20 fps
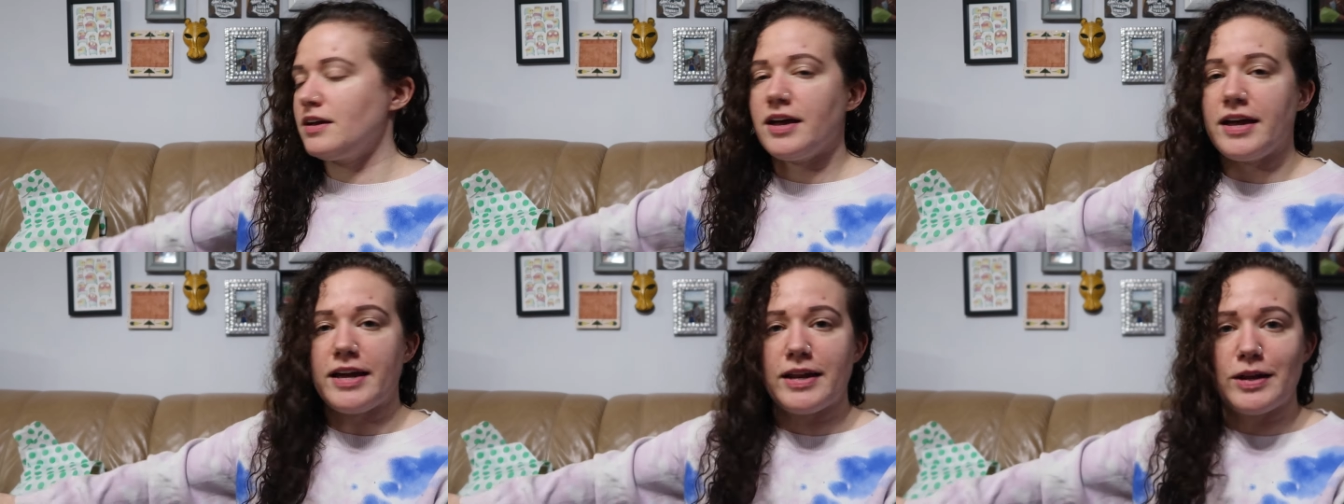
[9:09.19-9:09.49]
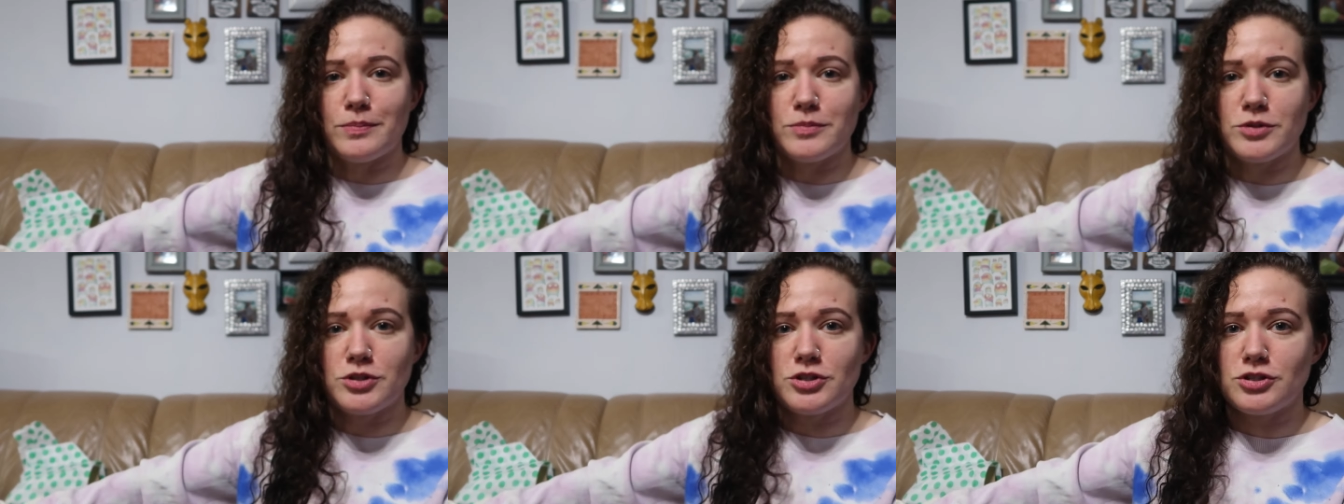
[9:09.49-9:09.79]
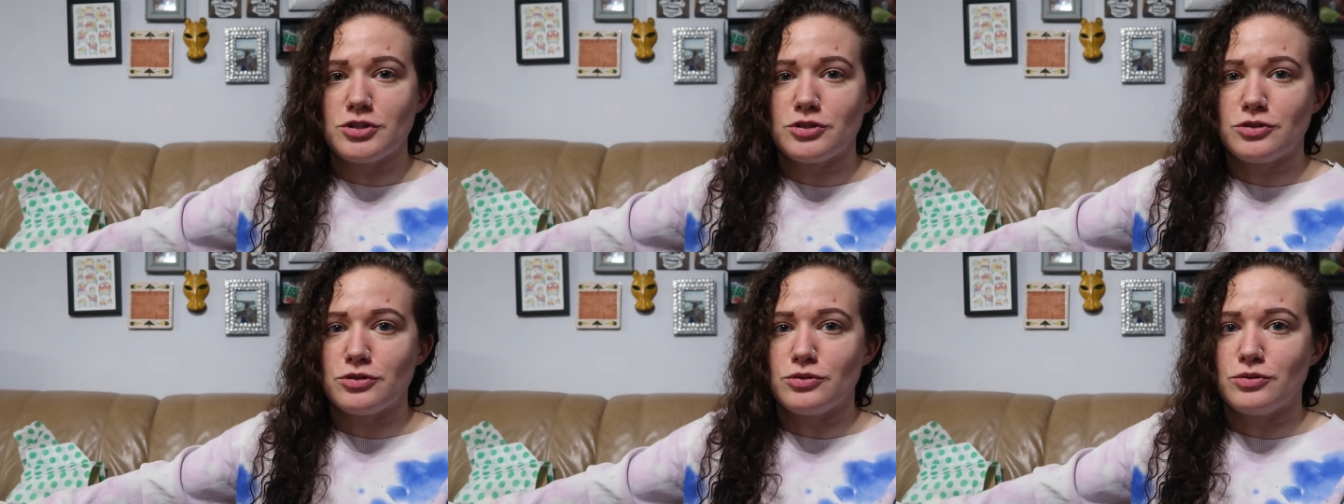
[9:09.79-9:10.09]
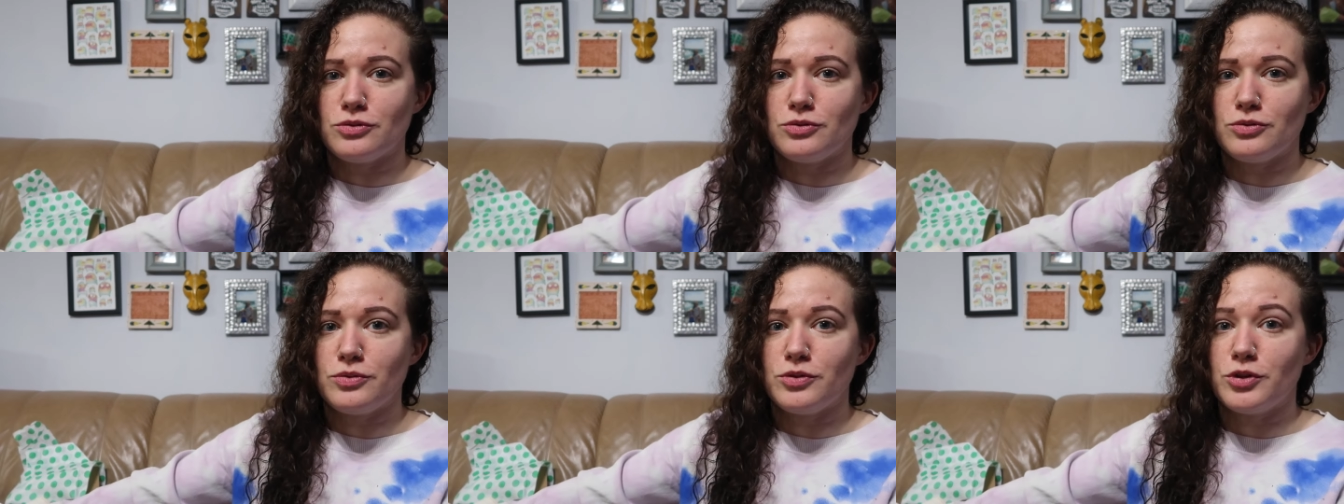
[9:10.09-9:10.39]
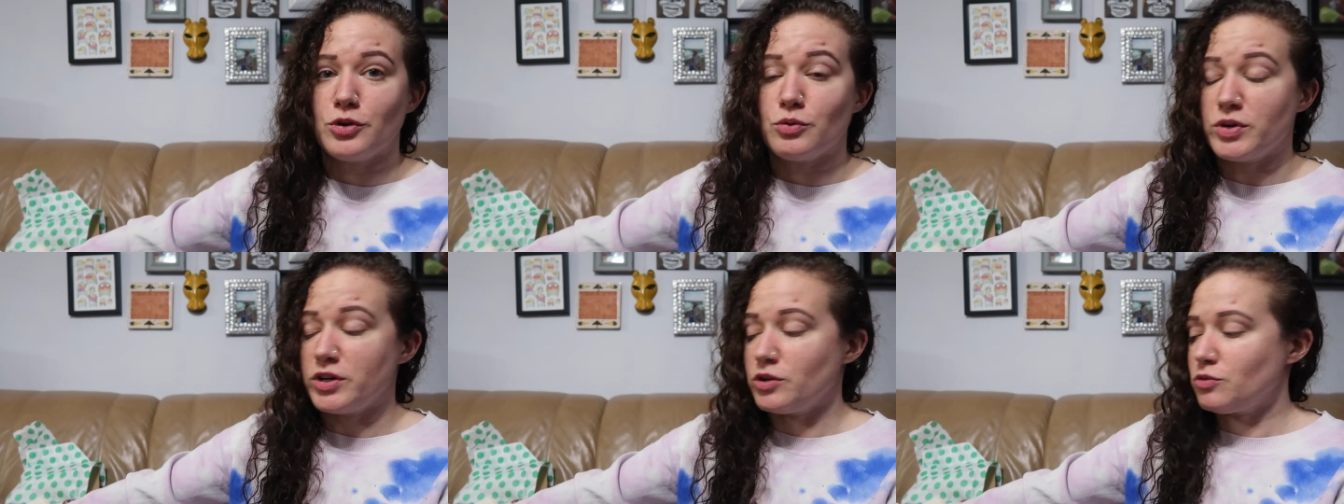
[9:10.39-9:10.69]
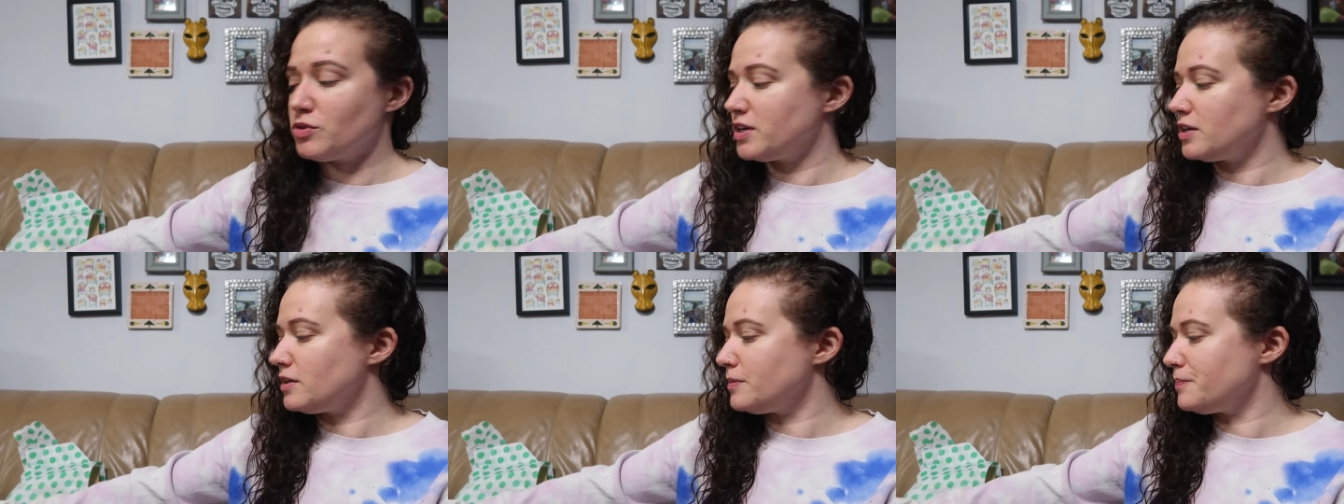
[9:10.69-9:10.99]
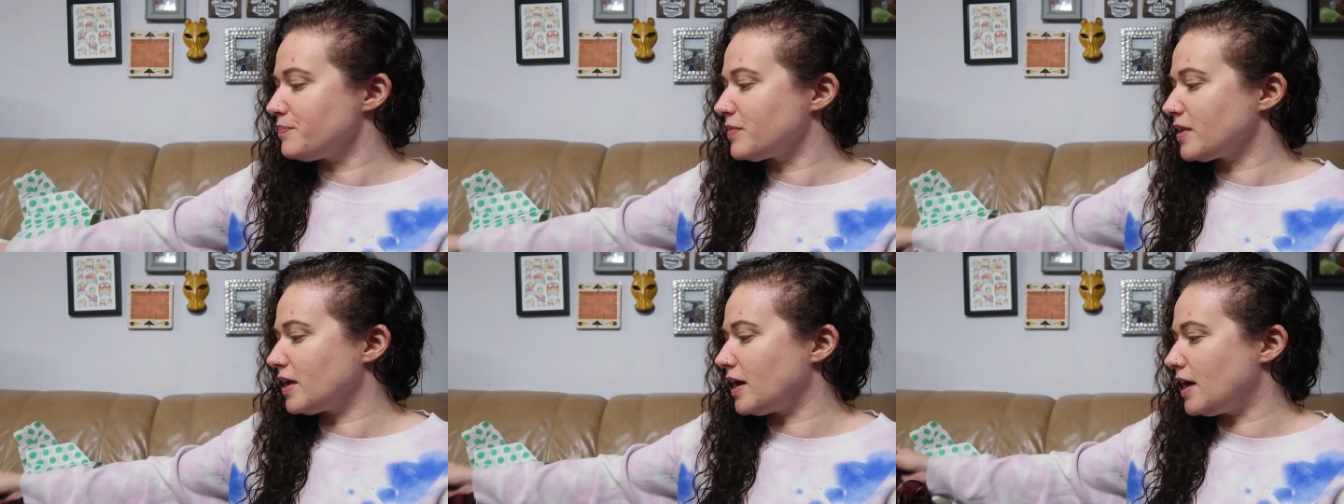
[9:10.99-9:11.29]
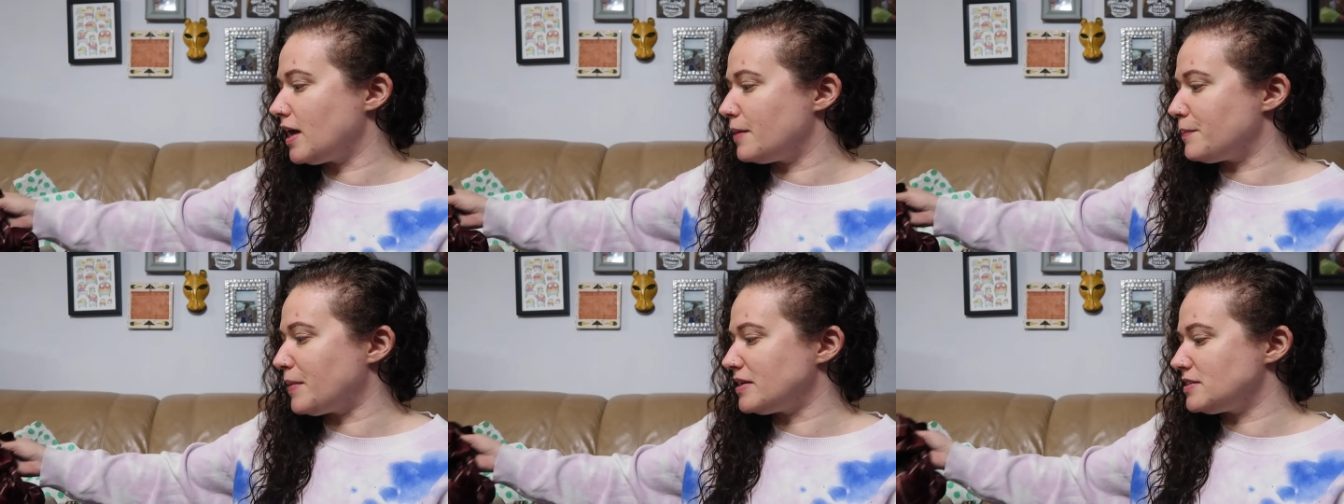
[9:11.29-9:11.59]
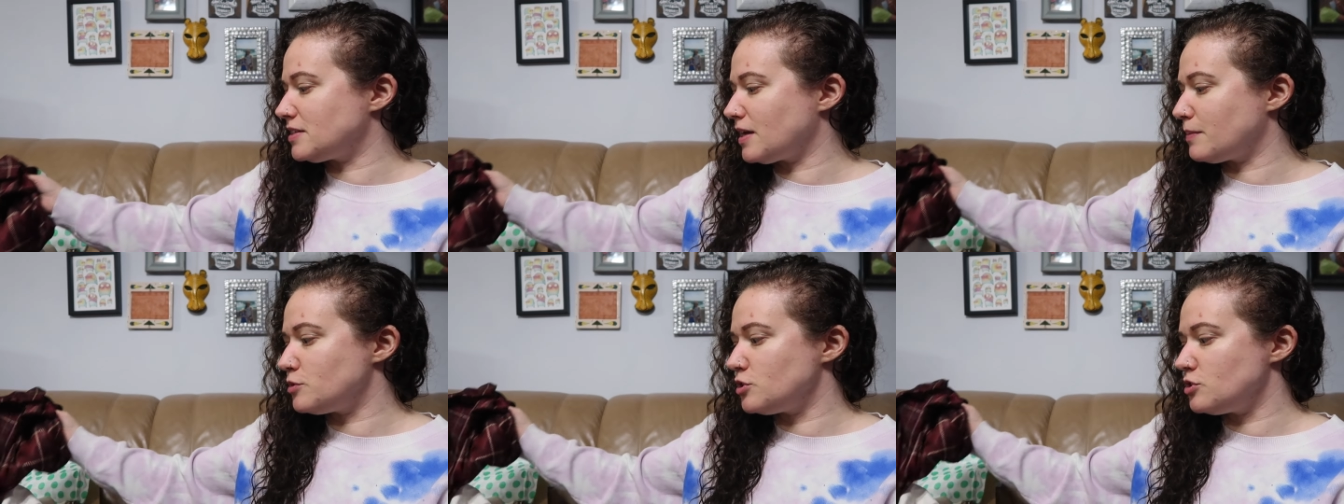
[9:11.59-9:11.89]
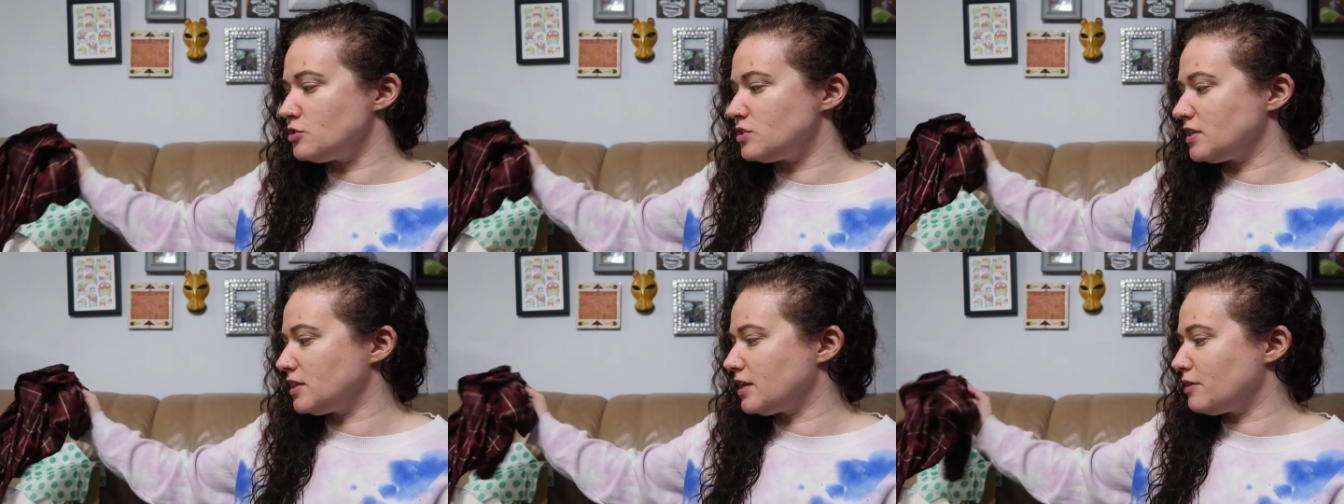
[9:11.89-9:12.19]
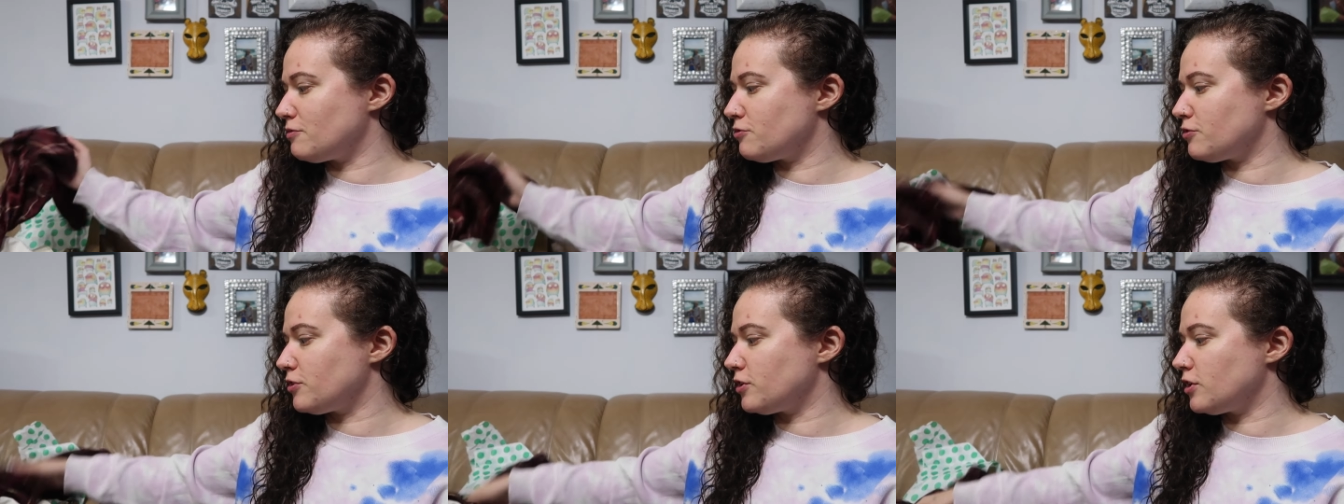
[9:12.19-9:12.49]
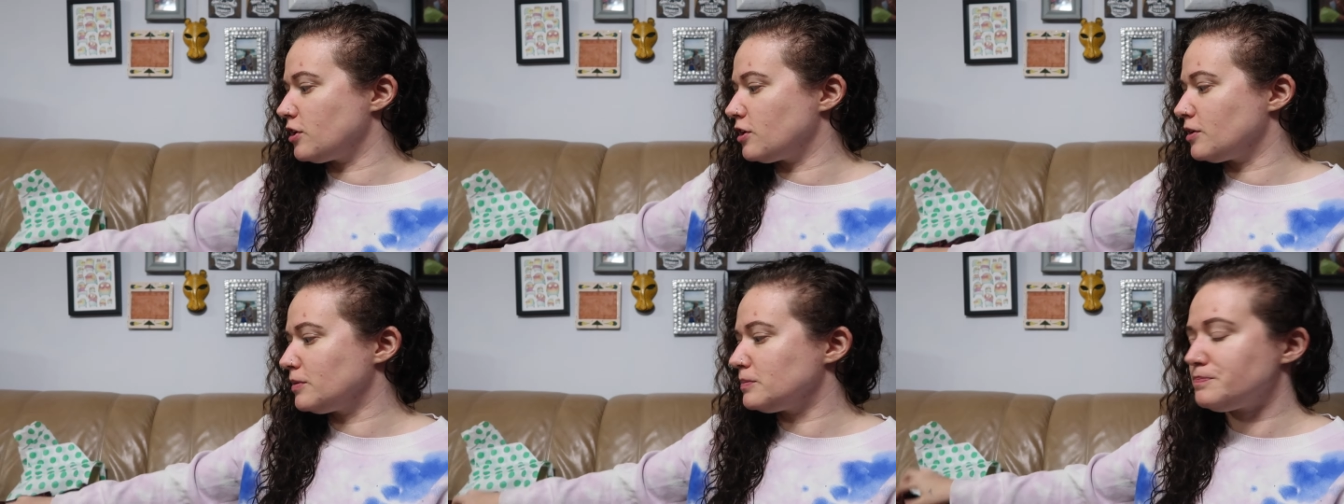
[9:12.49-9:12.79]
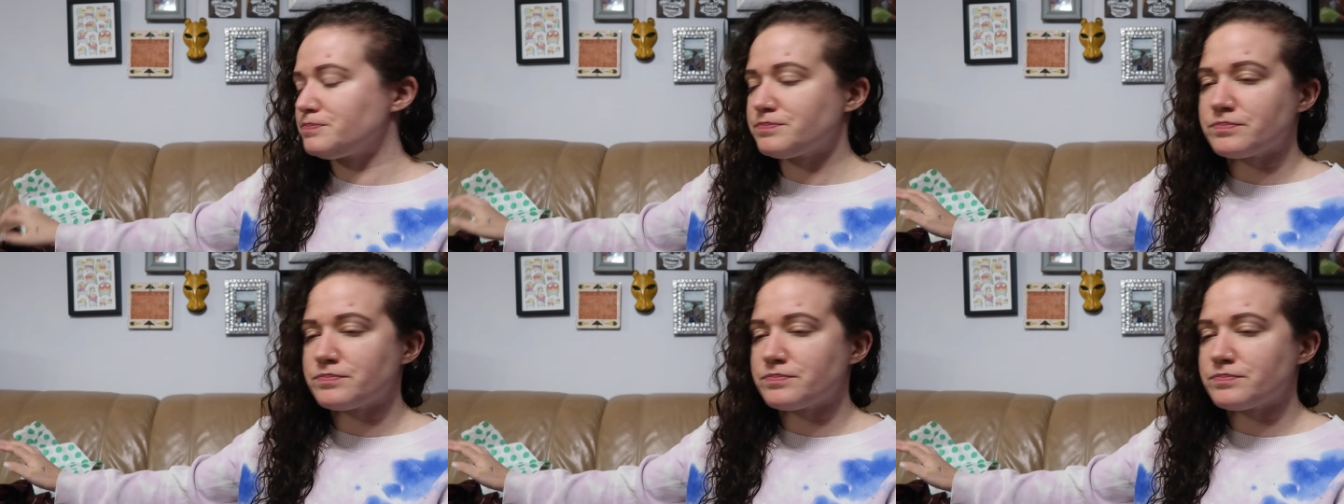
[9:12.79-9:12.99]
items to the RealReal. I stopped using them for